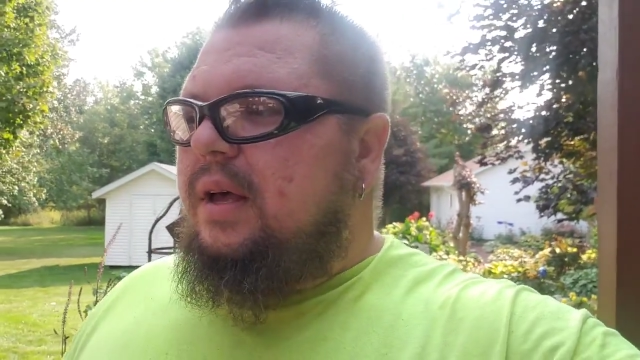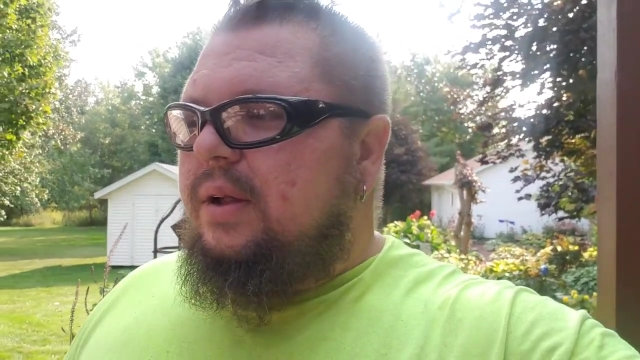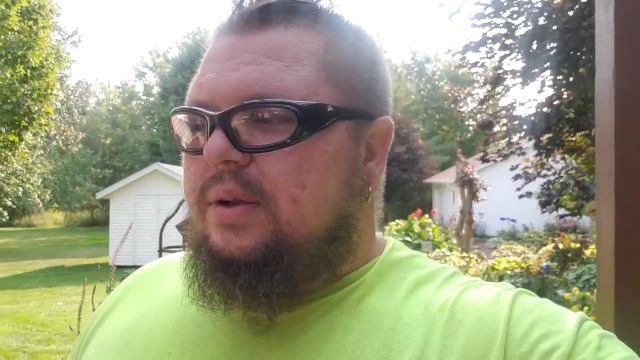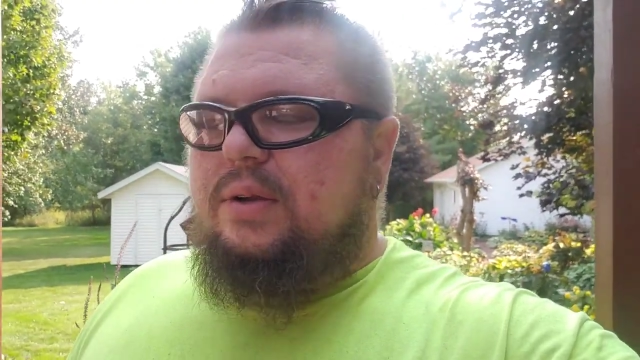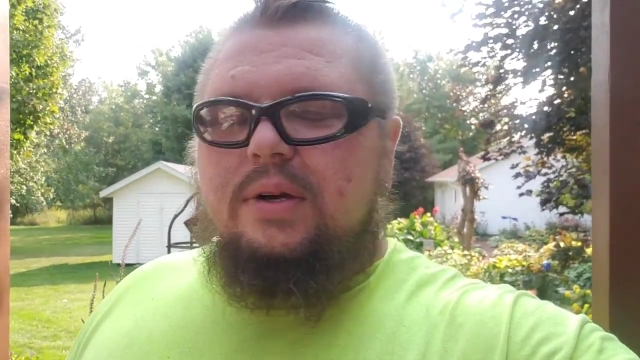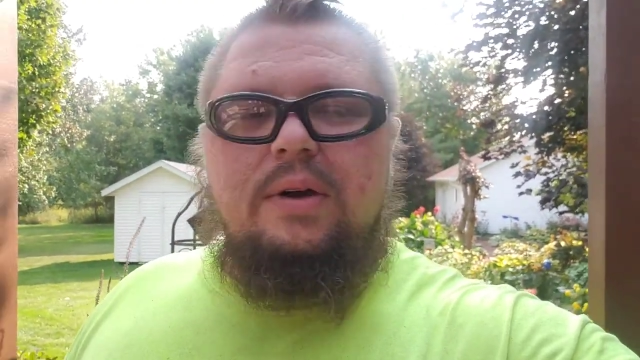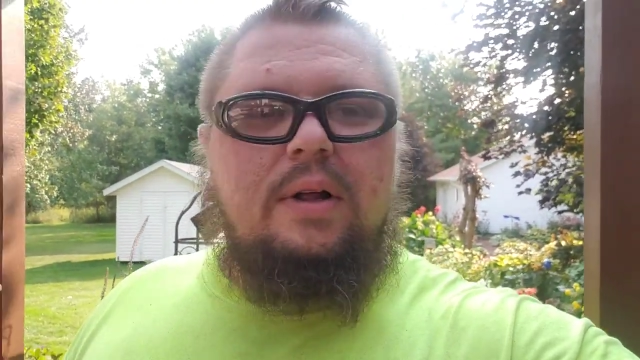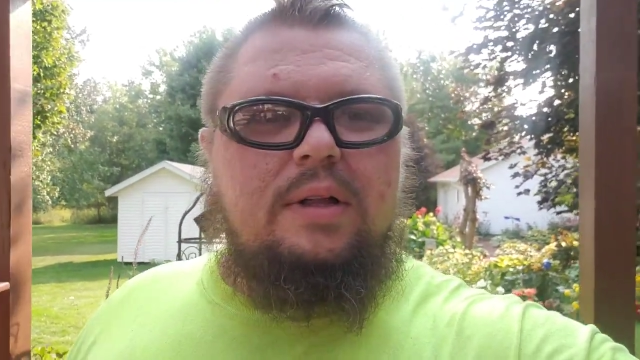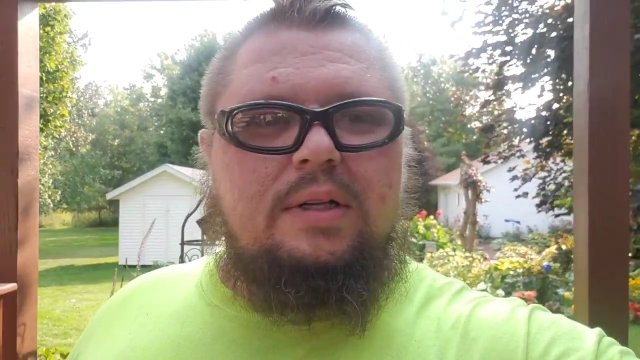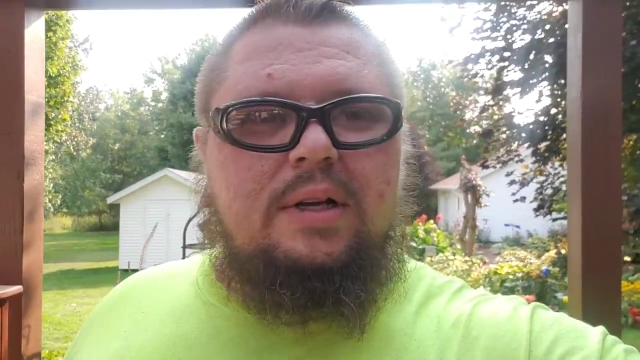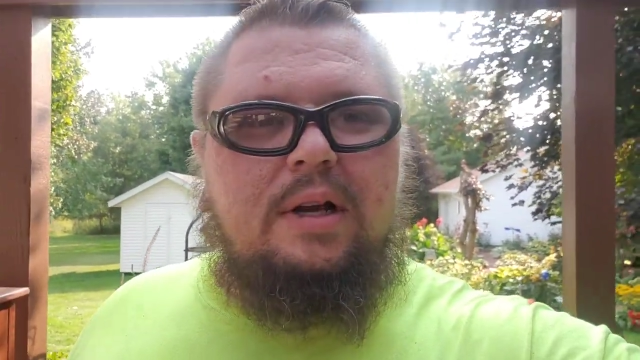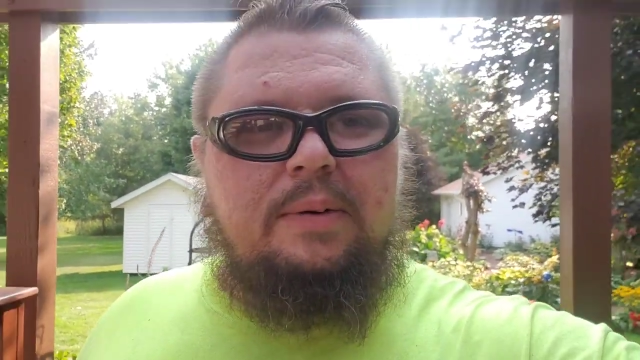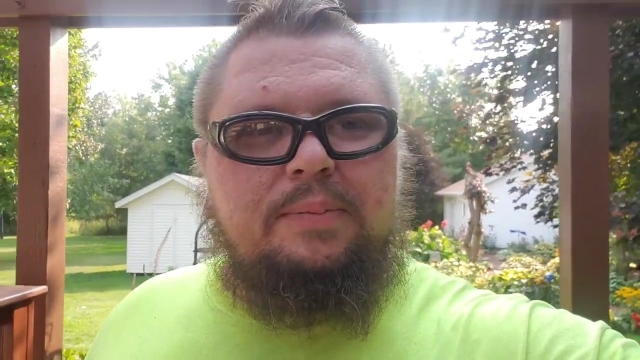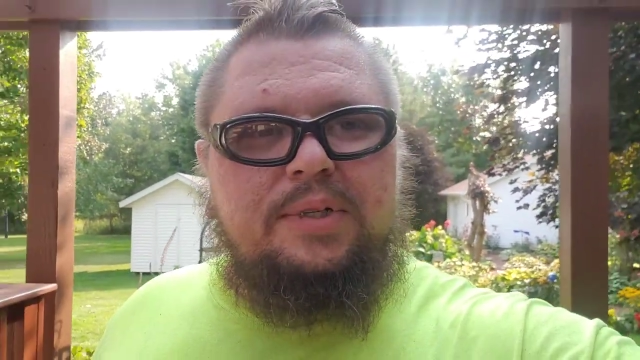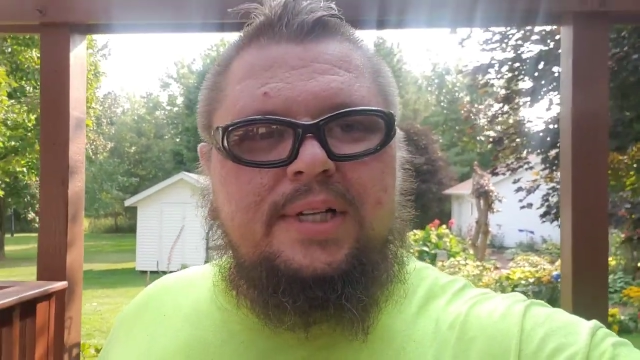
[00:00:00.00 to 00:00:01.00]
Took all the
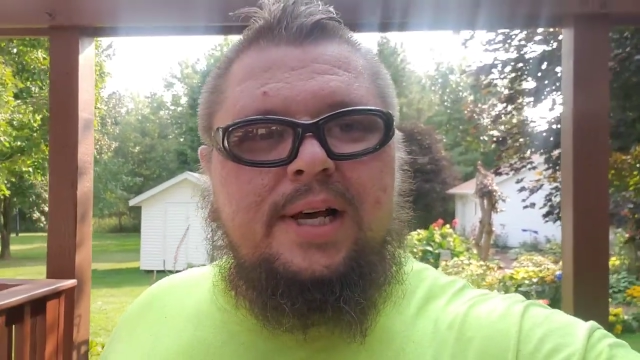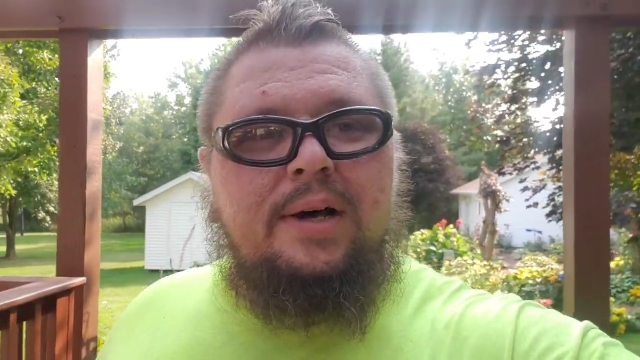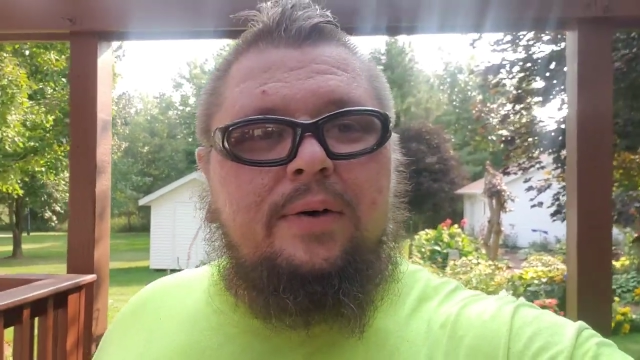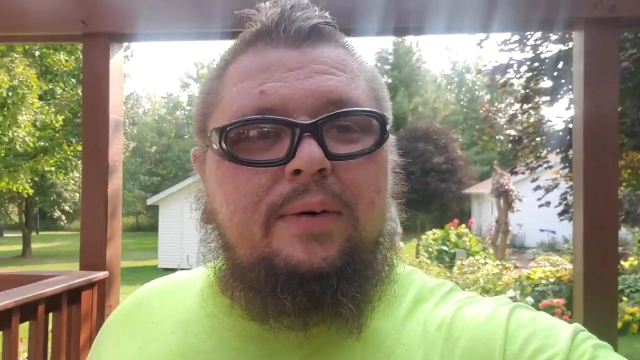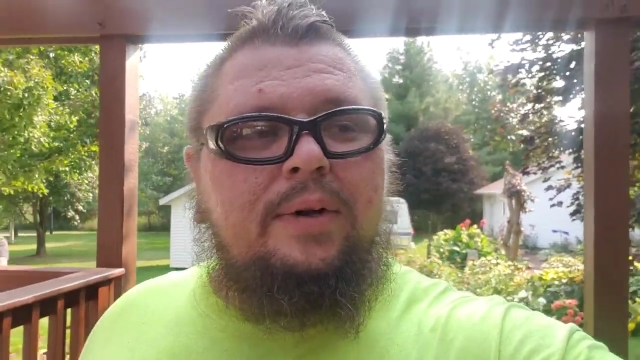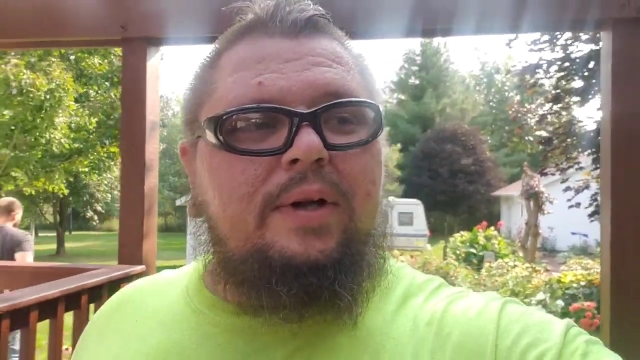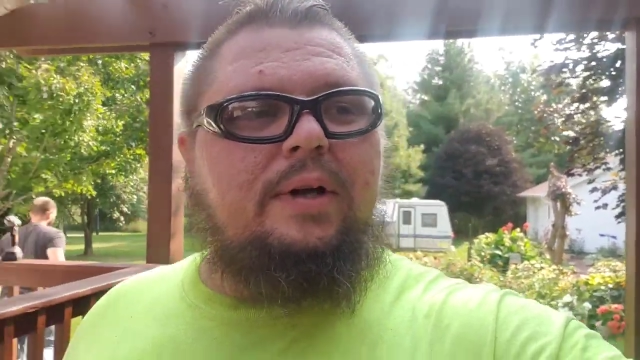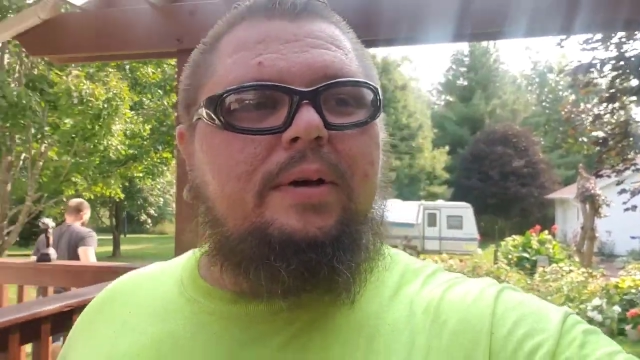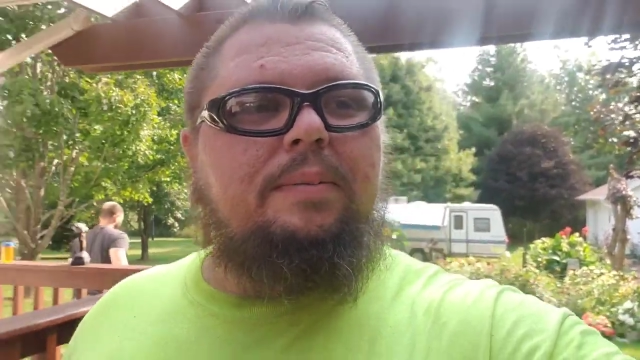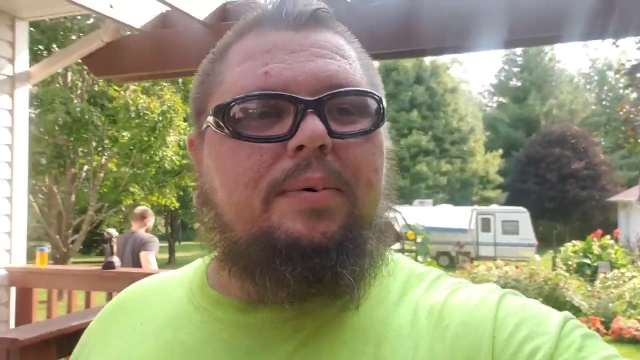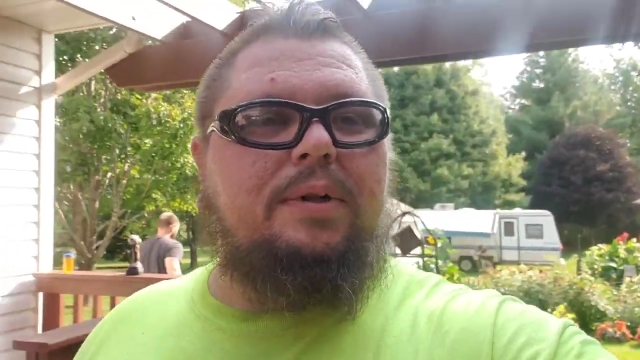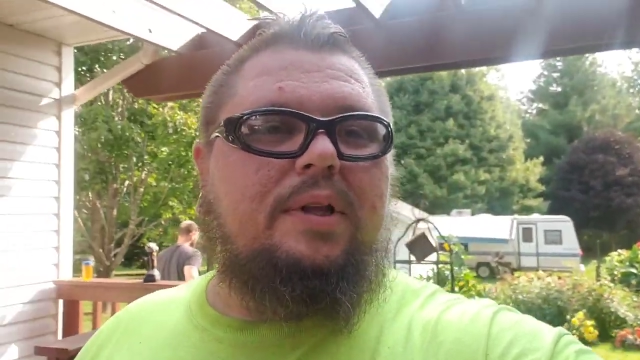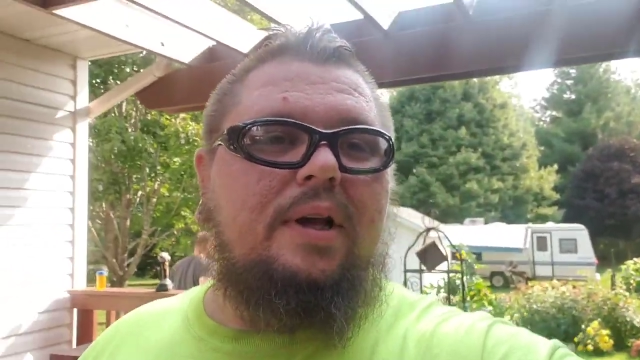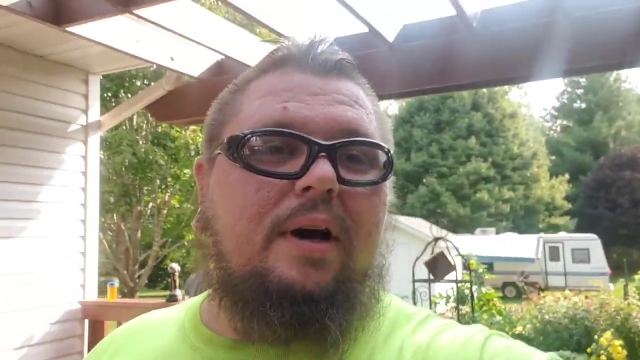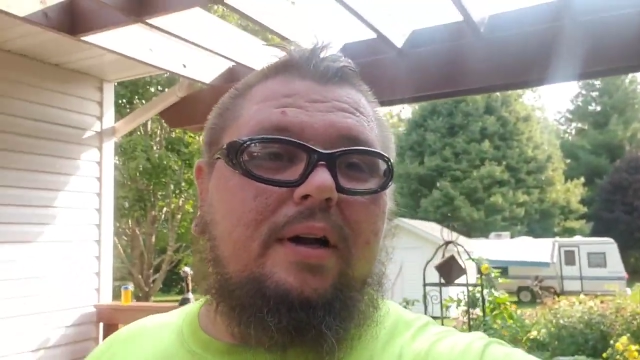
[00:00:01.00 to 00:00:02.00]
tarps down, put
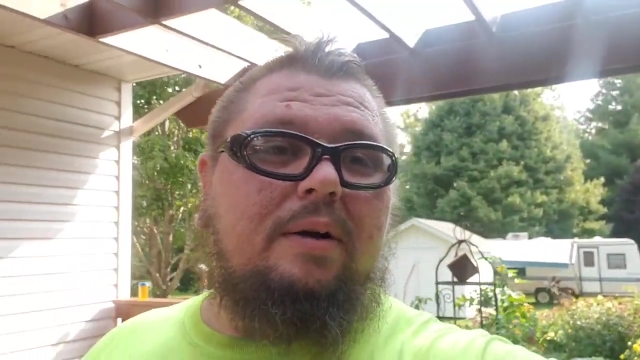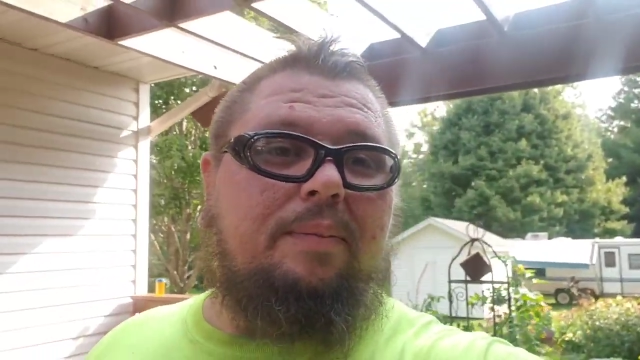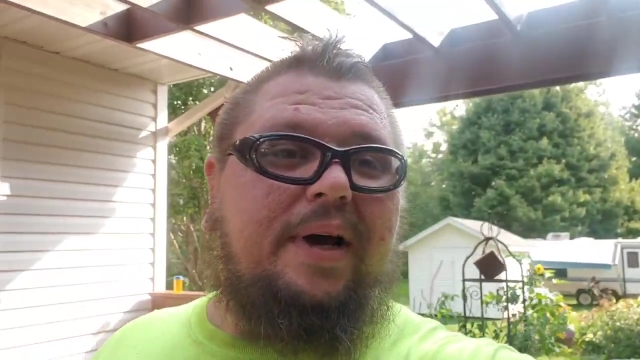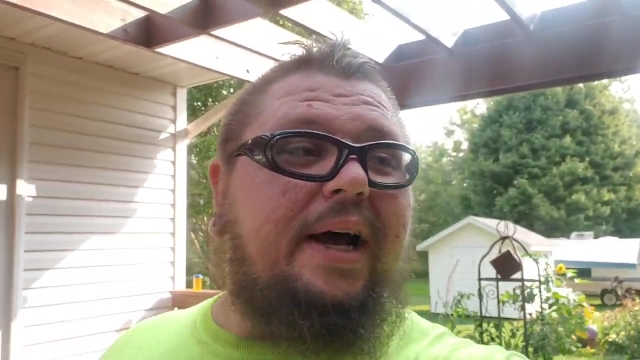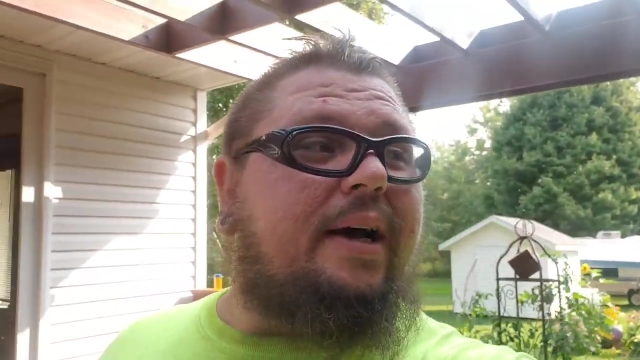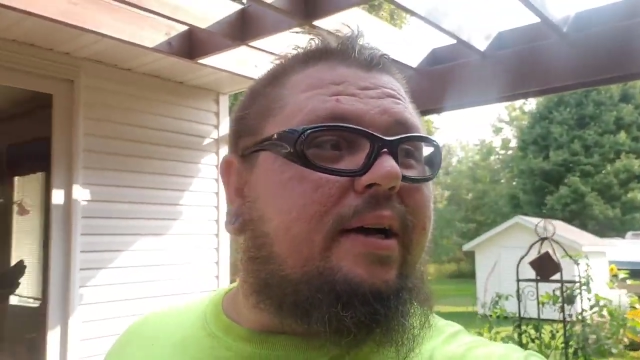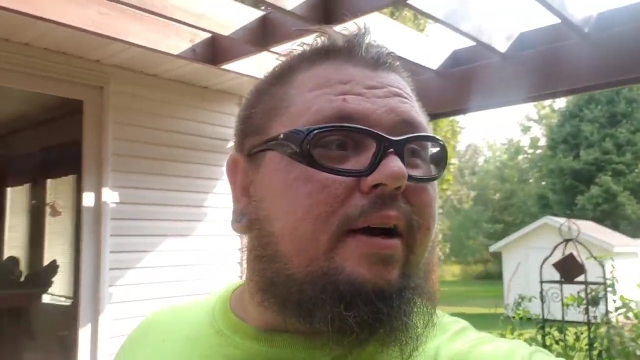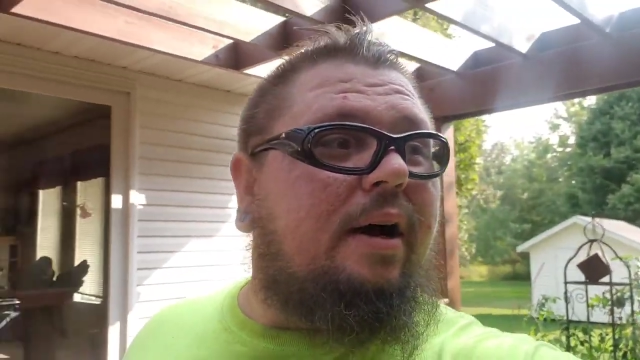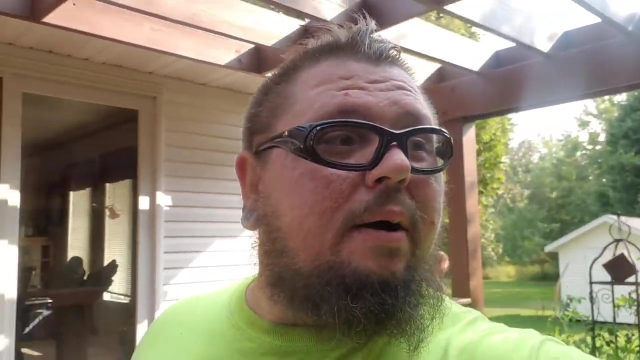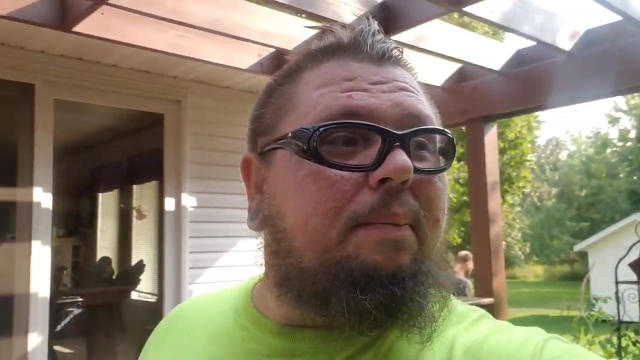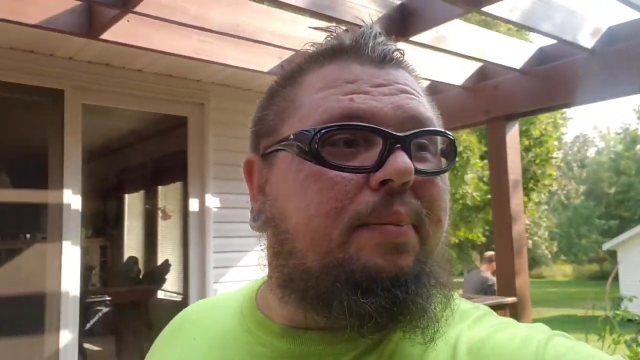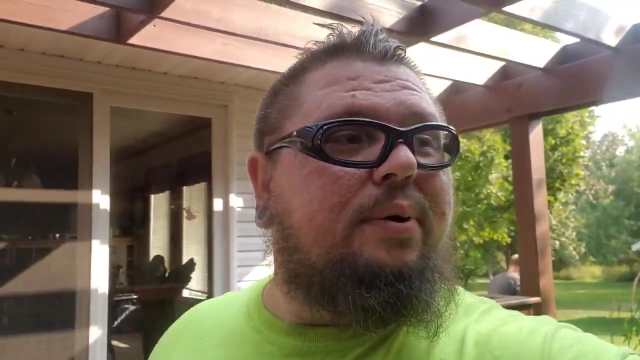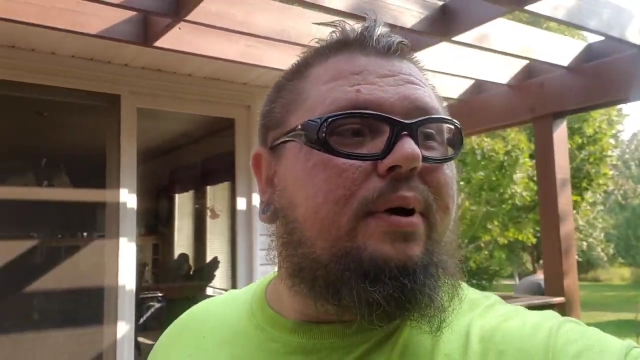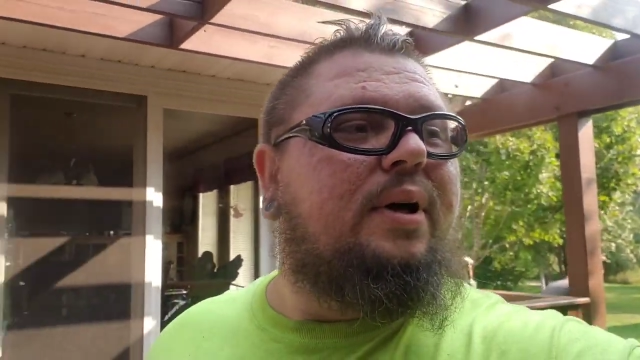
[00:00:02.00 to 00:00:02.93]
the gutter back up,